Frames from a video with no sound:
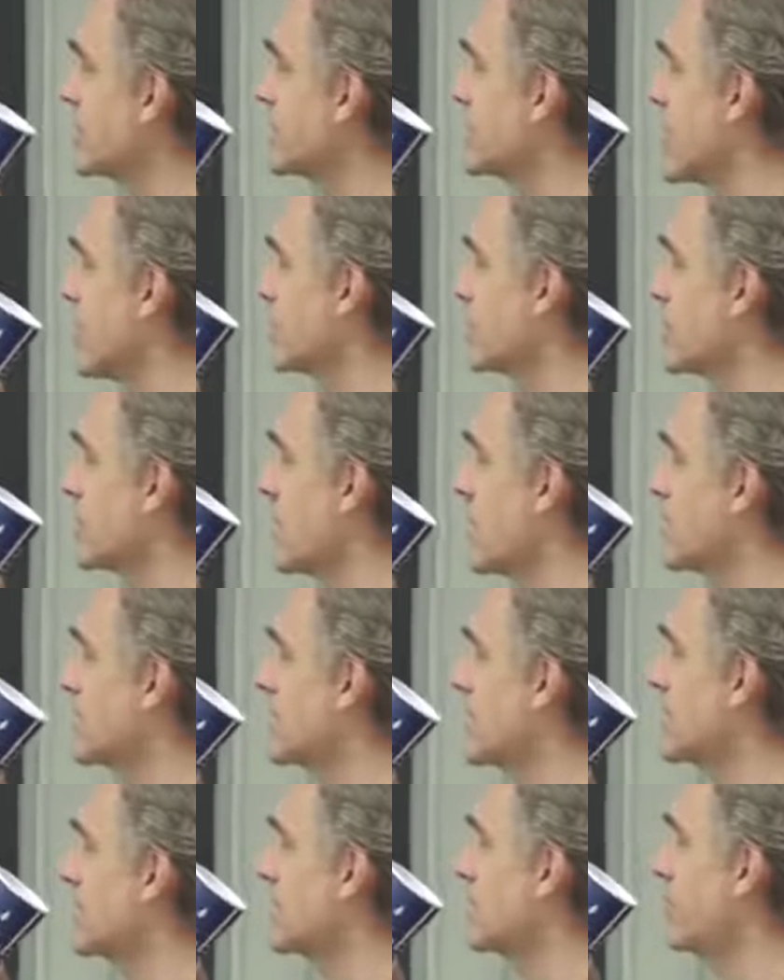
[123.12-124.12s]

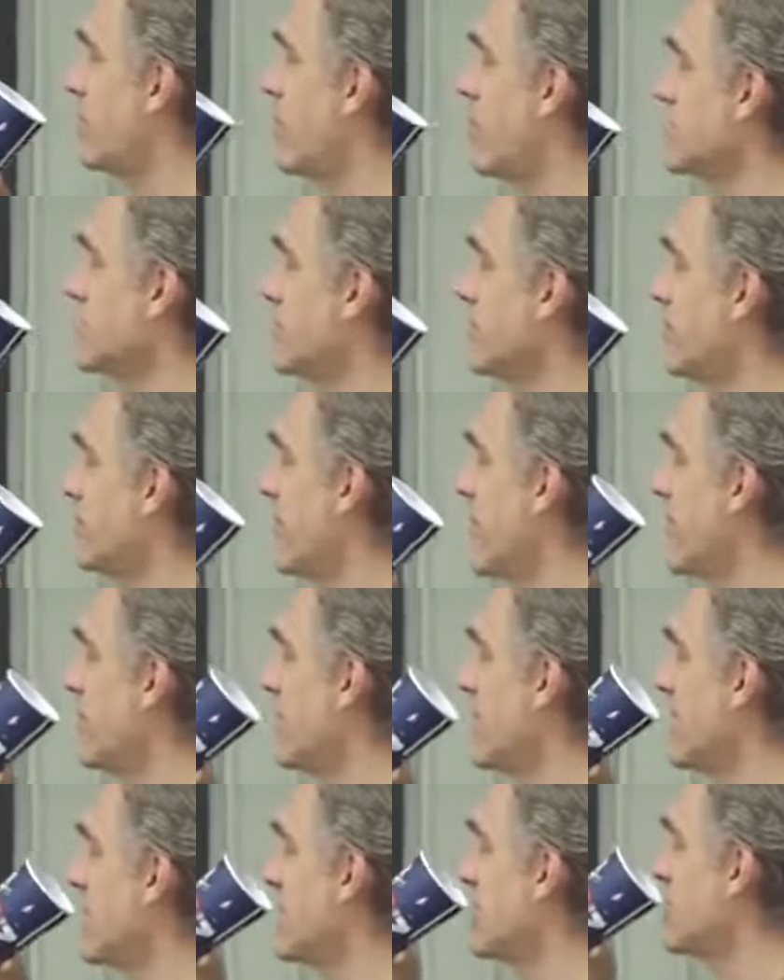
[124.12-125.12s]
conceptualized as the positive
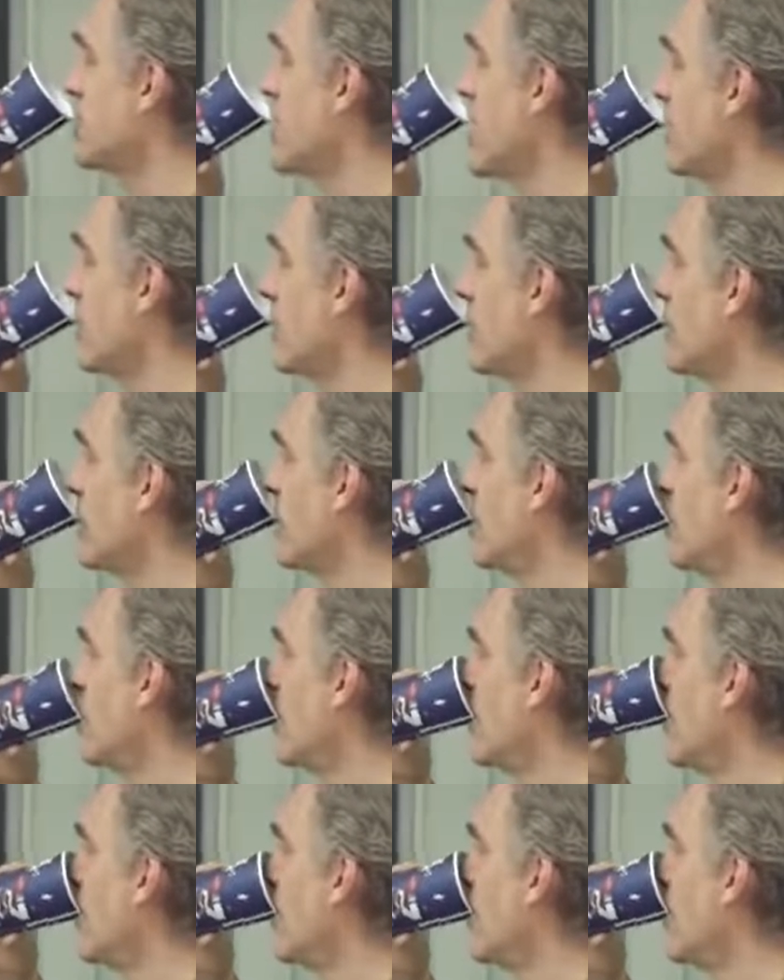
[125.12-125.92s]
feminine in general.